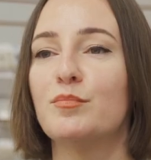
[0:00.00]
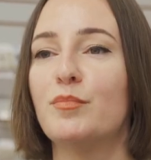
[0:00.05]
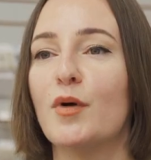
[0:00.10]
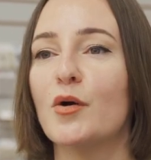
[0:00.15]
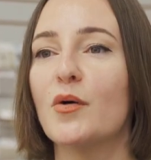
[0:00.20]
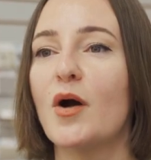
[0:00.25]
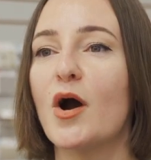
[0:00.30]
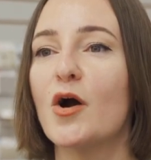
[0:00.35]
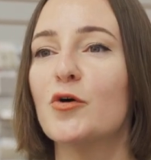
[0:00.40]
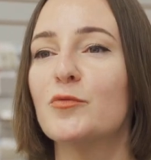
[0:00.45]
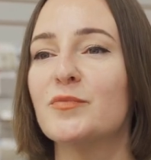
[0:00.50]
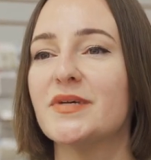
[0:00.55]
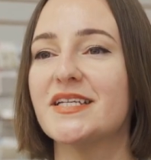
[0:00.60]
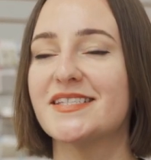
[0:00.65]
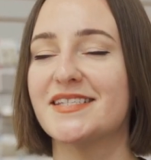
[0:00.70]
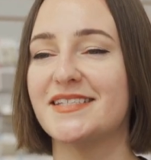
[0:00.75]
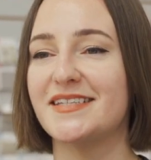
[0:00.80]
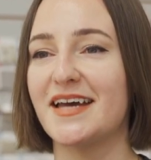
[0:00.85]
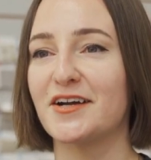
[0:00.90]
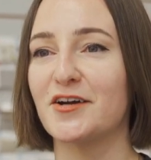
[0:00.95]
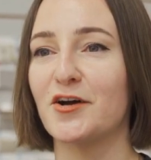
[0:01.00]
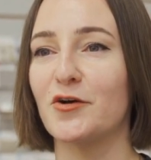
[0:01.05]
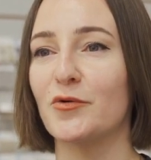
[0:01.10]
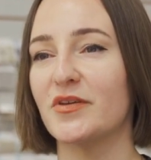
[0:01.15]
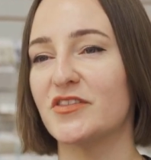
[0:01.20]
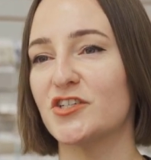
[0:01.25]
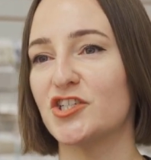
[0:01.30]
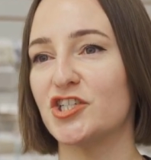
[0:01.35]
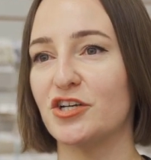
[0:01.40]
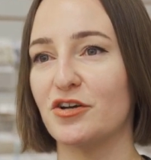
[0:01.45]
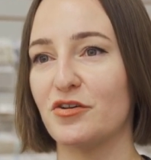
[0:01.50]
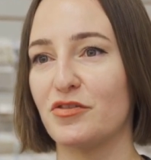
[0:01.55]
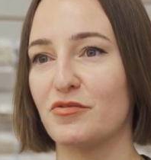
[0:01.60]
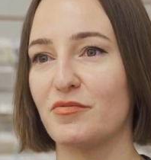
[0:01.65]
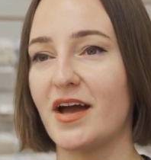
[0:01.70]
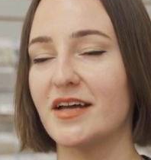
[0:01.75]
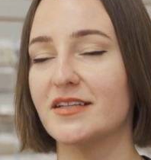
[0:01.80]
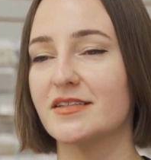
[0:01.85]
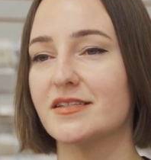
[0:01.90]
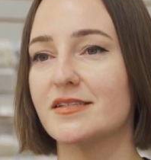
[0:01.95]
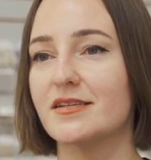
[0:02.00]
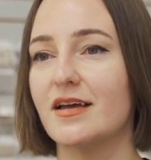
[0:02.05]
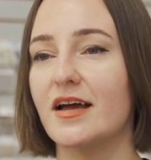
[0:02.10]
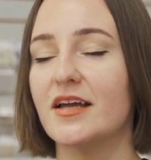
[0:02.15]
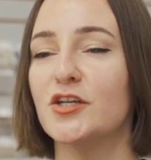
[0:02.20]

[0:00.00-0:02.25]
Boho meets deco with sheer threads,